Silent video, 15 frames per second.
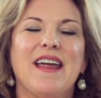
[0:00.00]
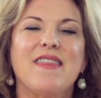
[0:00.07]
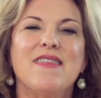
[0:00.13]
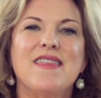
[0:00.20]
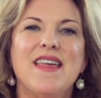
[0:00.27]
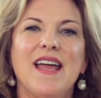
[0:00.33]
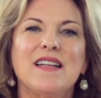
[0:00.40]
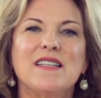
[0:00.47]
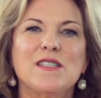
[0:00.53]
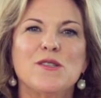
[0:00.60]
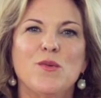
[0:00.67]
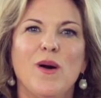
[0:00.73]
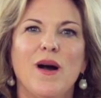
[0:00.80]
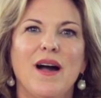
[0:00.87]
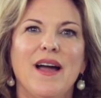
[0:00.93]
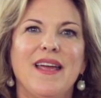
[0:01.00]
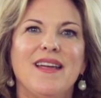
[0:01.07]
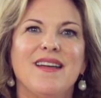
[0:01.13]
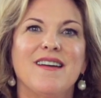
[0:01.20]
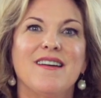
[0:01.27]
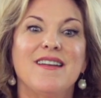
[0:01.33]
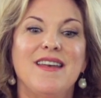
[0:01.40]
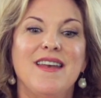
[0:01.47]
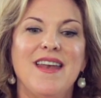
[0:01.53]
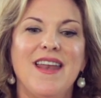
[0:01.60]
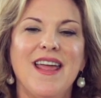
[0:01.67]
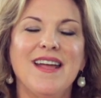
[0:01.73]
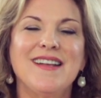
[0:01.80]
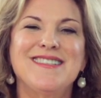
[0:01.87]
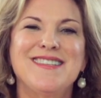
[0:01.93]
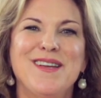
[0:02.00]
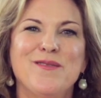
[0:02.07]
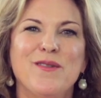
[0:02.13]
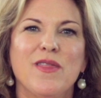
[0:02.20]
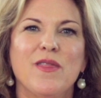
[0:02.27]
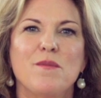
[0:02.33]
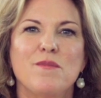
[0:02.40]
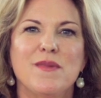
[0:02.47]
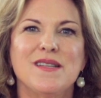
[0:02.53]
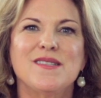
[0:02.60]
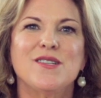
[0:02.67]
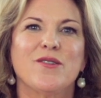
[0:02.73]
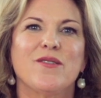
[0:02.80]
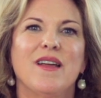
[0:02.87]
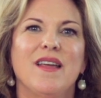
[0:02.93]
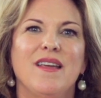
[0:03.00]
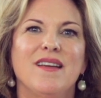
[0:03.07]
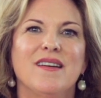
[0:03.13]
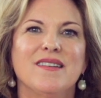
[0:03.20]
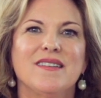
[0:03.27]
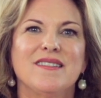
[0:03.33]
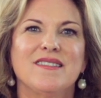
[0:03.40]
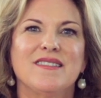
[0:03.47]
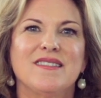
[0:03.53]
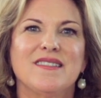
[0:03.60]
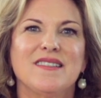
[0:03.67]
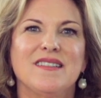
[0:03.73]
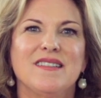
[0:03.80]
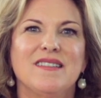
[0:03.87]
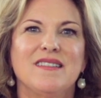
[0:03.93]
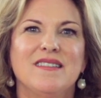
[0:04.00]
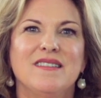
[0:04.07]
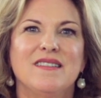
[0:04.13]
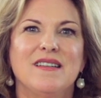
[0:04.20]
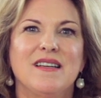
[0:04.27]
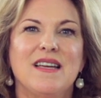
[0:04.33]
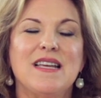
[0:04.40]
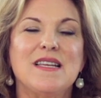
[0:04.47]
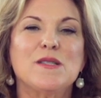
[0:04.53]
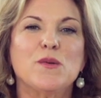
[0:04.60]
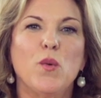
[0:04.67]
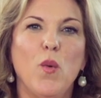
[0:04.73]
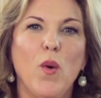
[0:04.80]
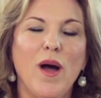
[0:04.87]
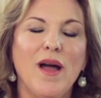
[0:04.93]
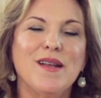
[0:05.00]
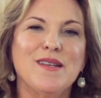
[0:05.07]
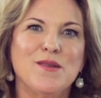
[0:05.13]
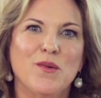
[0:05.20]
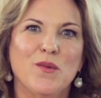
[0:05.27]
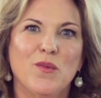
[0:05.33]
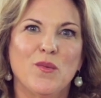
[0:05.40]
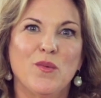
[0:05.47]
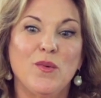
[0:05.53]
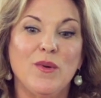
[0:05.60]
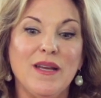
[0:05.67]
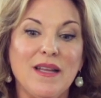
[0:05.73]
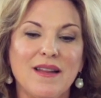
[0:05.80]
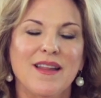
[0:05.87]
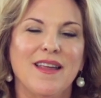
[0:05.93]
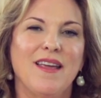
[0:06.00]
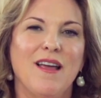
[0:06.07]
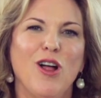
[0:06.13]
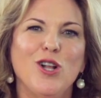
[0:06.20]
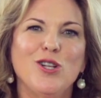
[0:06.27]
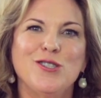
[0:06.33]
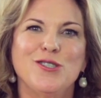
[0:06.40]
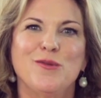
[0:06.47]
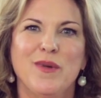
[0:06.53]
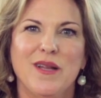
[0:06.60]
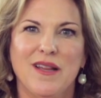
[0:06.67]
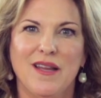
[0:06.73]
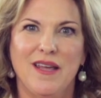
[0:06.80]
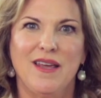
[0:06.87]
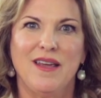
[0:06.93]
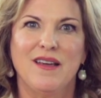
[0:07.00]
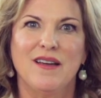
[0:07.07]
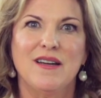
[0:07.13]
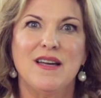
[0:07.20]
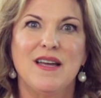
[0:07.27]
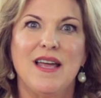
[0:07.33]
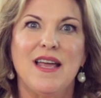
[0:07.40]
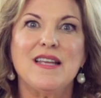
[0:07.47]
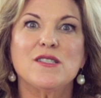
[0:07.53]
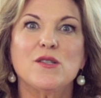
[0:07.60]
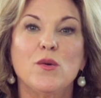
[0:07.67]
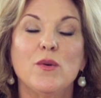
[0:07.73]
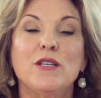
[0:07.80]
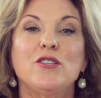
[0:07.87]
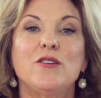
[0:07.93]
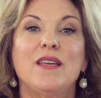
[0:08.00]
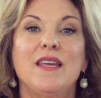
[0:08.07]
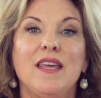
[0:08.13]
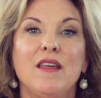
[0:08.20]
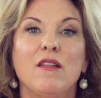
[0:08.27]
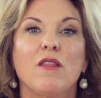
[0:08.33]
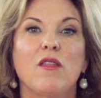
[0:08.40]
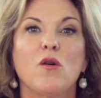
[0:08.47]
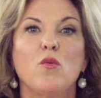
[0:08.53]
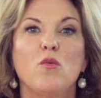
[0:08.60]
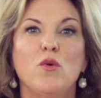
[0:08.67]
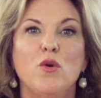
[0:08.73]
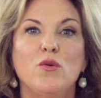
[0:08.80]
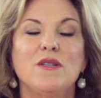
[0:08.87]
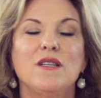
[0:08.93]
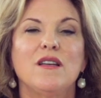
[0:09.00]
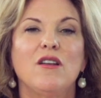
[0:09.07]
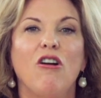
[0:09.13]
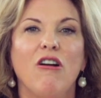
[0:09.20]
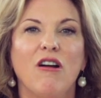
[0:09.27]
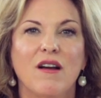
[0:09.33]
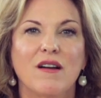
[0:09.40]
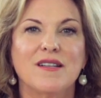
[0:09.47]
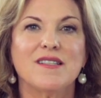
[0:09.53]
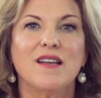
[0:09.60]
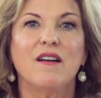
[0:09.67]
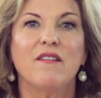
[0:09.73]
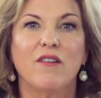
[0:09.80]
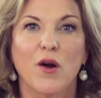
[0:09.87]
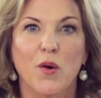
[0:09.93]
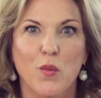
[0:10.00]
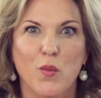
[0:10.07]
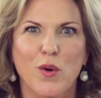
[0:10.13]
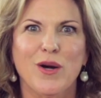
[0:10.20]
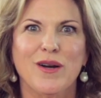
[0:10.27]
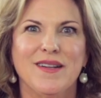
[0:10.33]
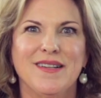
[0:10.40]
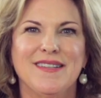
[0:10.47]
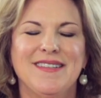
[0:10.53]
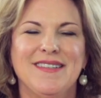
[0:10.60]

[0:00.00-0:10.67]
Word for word: And that's why connecting with the mystery is what really ultimately it's going to heal the wounded heart of our world.